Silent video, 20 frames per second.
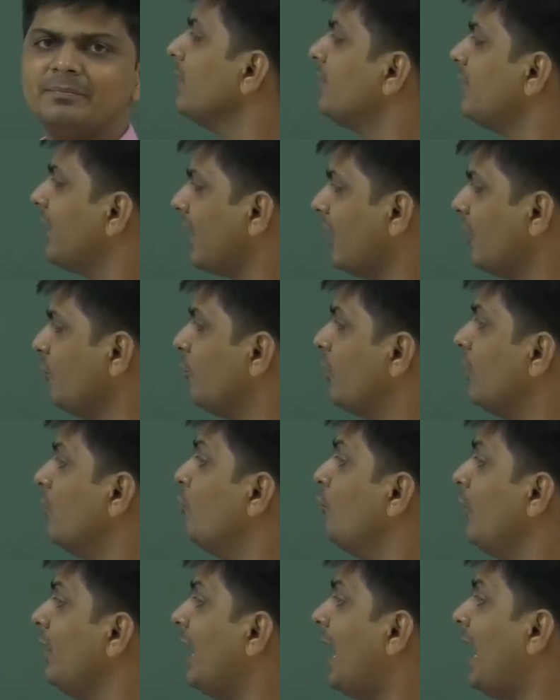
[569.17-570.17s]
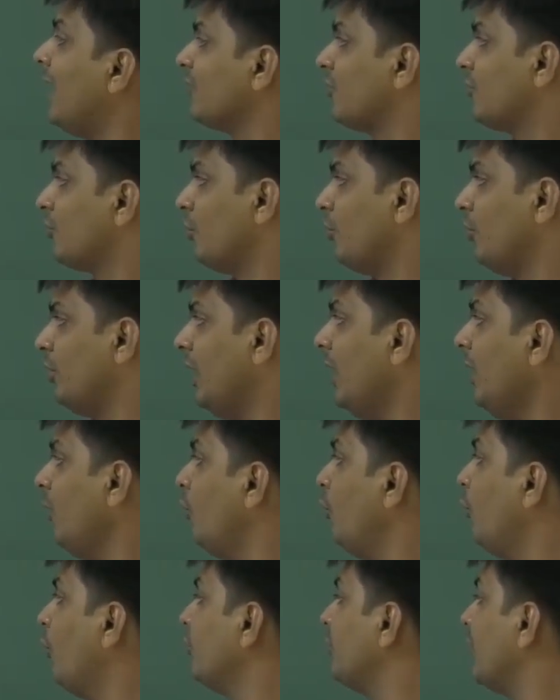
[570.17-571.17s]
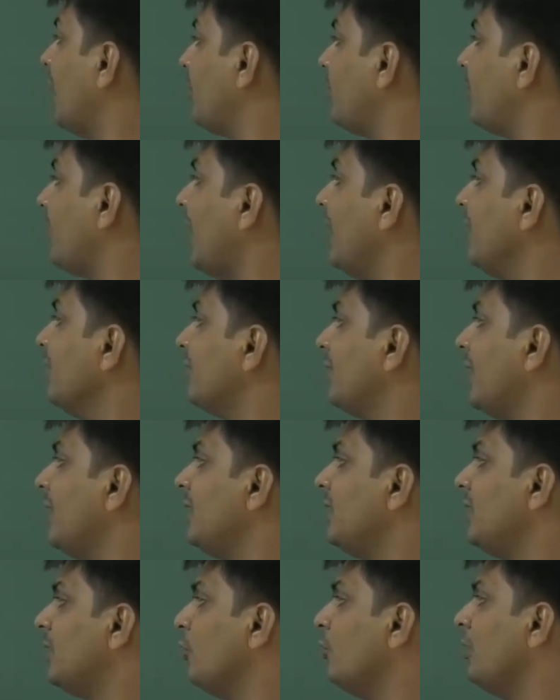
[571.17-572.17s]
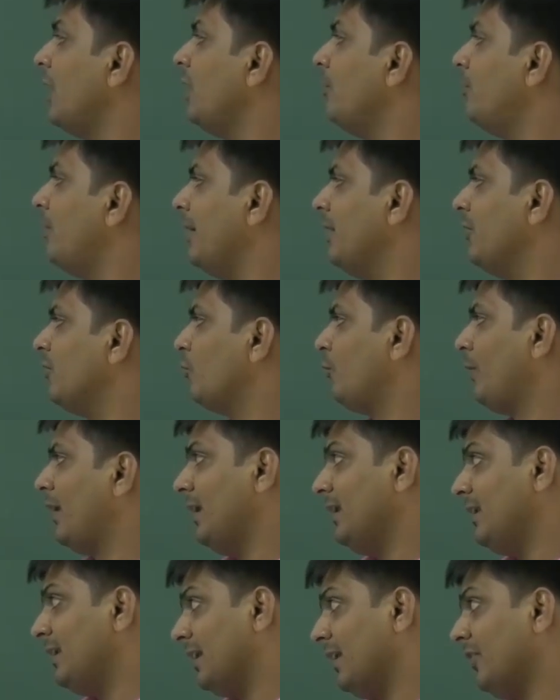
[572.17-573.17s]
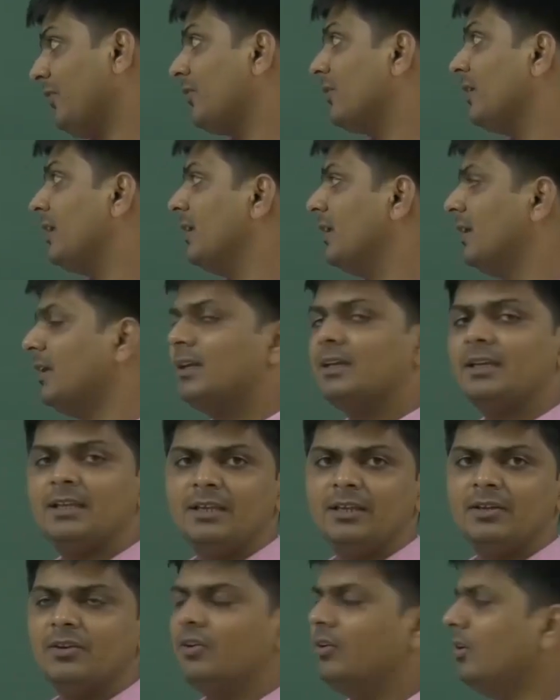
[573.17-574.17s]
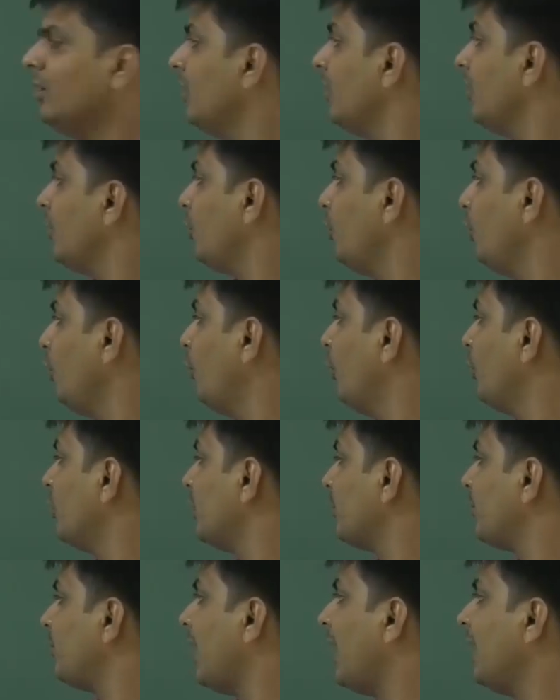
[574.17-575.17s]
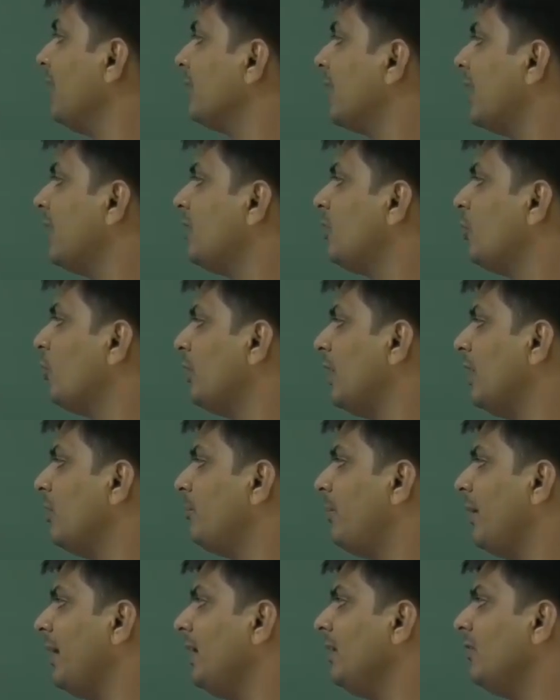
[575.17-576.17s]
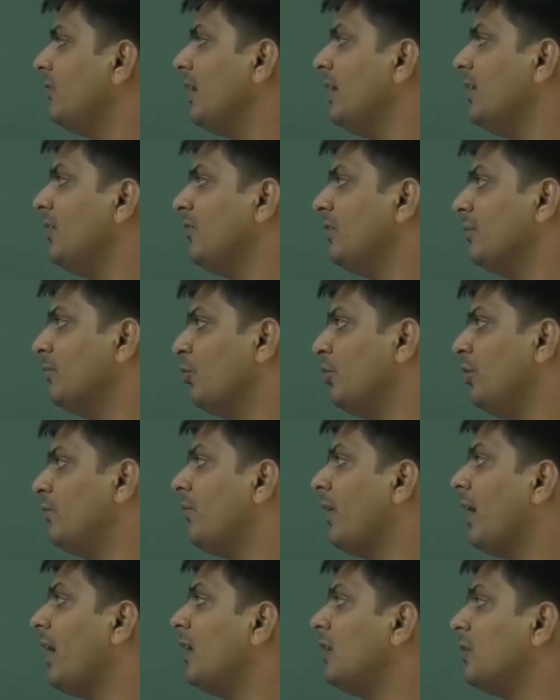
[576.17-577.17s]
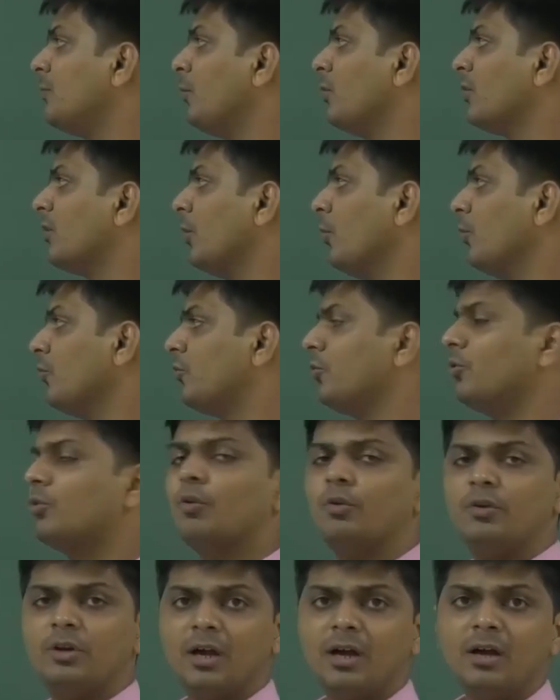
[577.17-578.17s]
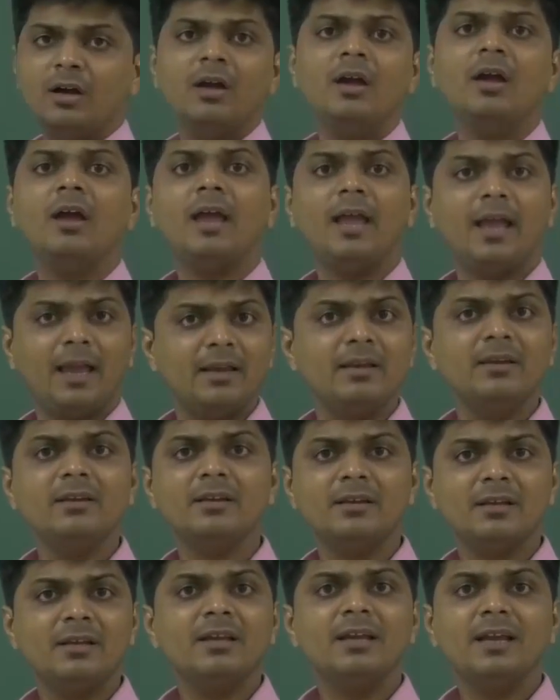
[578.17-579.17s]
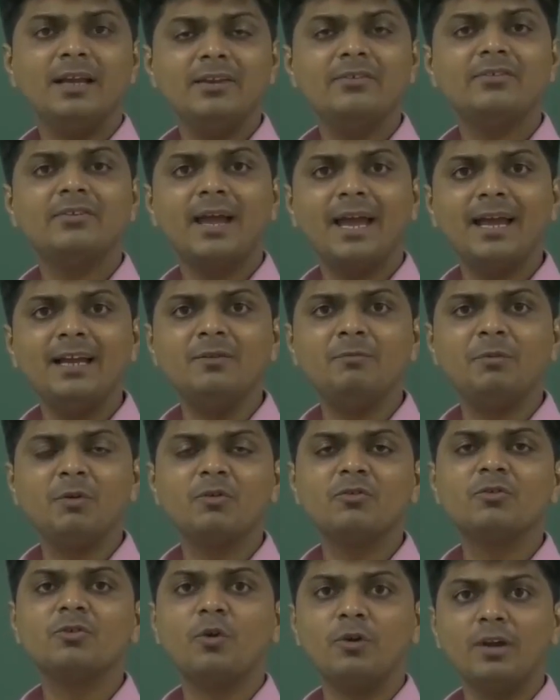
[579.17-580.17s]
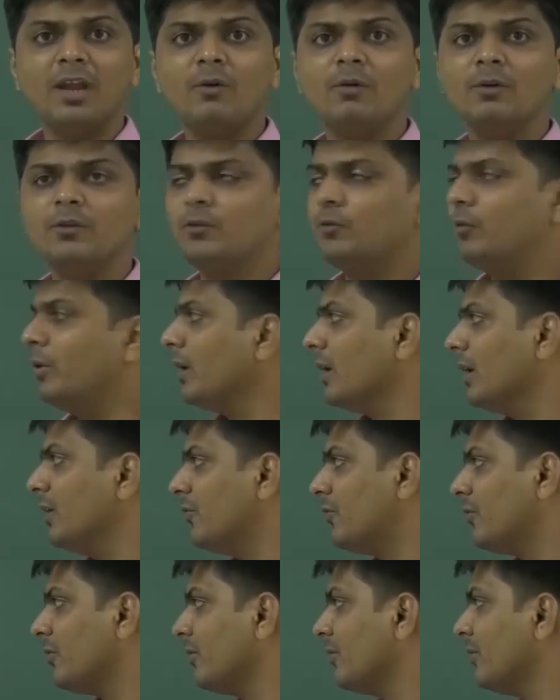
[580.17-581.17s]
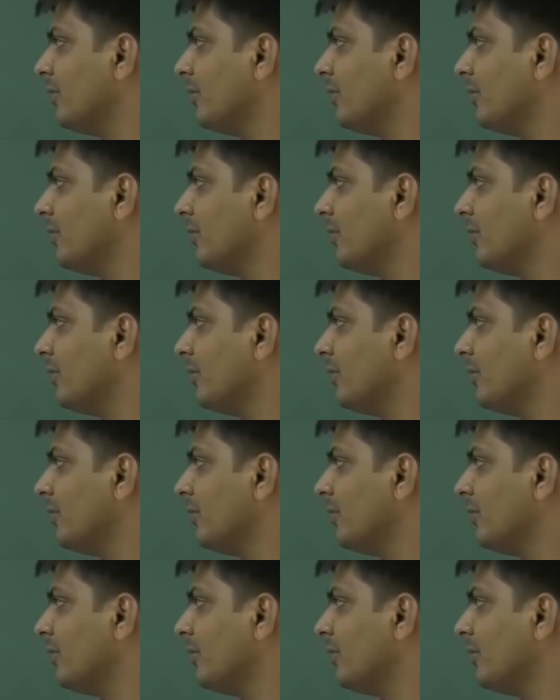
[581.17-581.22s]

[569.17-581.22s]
Second one, Will asked Rhonda who was applying red toenail paint. Well, yes, here who was applying red toenail paint, it is the modifier, it's put close to Rhonda and it is right because Rhonda was doing it.